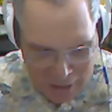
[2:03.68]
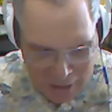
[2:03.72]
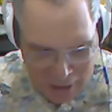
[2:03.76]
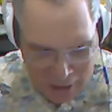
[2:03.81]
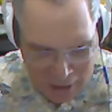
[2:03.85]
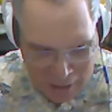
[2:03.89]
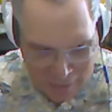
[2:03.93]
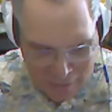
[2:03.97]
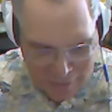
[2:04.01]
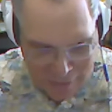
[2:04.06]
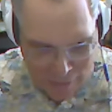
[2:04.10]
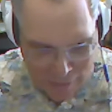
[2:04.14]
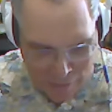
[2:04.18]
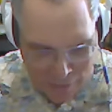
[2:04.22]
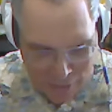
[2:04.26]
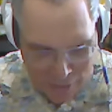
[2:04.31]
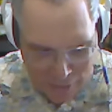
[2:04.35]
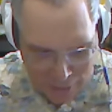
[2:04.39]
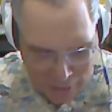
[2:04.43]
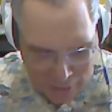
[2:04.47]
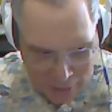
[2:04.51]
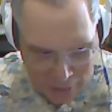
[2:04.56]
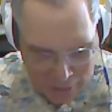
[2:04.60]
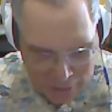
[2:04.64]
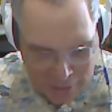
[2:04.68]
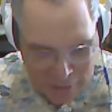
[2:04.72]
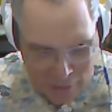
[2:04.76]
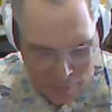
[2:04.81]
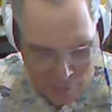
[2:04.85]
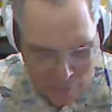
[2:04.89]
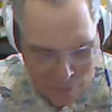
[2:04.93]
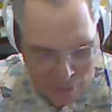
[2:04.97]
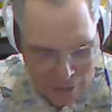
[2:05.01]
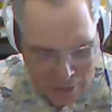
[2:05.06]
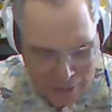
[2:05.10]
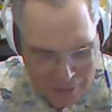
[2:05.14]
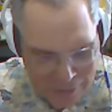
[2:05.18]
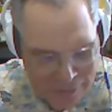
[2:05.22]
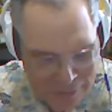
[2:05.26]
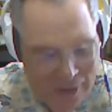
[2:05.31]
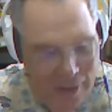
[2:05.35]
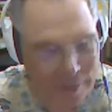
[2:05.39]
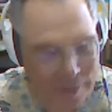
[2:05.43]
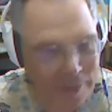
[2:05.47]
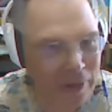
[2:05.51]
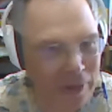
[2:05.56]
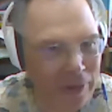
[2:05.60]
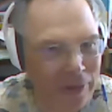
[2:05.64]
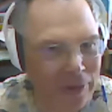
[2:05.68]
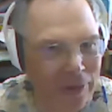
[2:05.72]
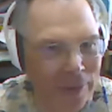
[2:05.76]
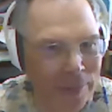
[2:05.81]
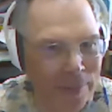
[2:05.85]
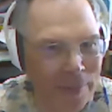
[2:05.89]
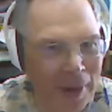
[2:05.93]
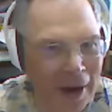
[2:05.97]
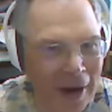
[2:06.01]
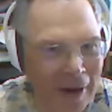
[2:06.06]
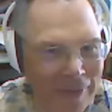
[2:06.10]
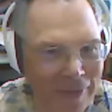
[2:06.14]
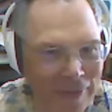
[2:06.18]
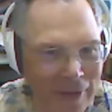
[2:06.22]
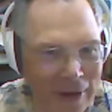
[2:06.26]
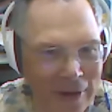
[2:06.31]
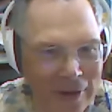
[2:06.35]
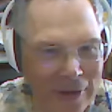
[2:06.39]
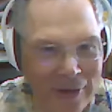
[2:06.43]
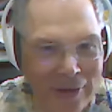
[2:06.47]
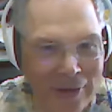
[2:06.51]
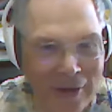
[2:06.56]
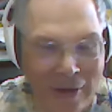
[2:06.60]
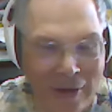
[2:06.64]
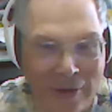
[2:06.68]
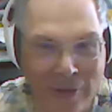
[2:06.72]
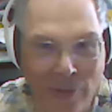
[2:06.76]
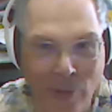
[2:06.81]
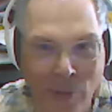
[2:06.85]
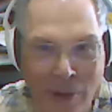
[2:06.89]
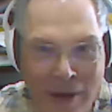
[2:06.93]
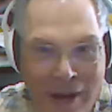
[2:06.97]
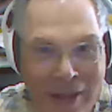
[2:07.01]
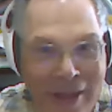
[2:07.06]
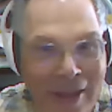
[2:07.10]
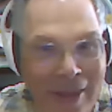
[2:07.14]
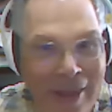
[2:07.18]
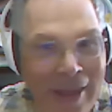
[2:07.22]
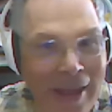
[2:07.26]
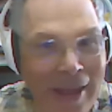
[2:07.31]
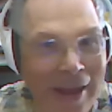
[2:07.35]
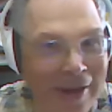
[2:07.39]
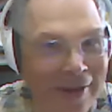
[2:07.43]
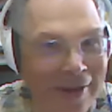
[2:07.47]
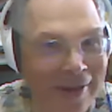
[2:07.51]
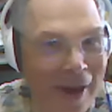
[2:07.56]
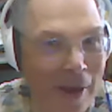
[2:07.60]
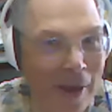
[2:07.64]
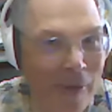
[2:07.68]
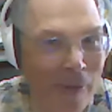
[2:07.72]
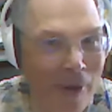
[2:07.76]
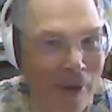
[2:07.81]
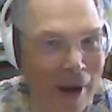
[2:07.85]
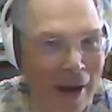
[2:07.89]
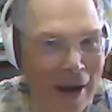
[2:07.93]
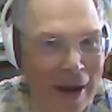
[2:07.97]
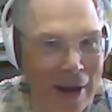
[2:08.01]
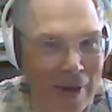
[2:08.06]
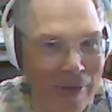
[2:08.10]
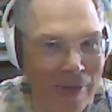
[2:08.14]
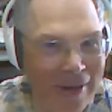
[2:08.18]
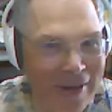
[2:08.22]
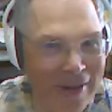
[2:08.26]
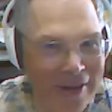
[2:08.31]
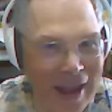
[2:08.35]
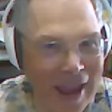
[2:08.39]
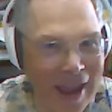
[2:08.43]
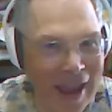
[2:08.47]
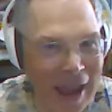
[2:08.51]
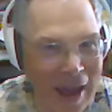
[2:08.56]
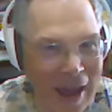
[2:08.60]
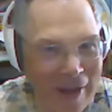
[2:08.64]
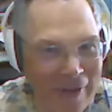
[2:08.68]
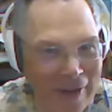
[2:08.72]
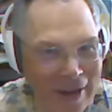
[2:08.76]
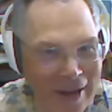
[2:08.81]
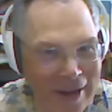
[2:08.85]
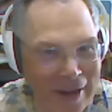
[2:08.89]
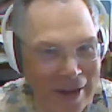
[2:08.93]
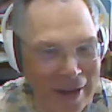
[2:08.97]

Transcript: to ask them whether or not they wanted slippers or barefoot, since one of the things they wanted was to have it.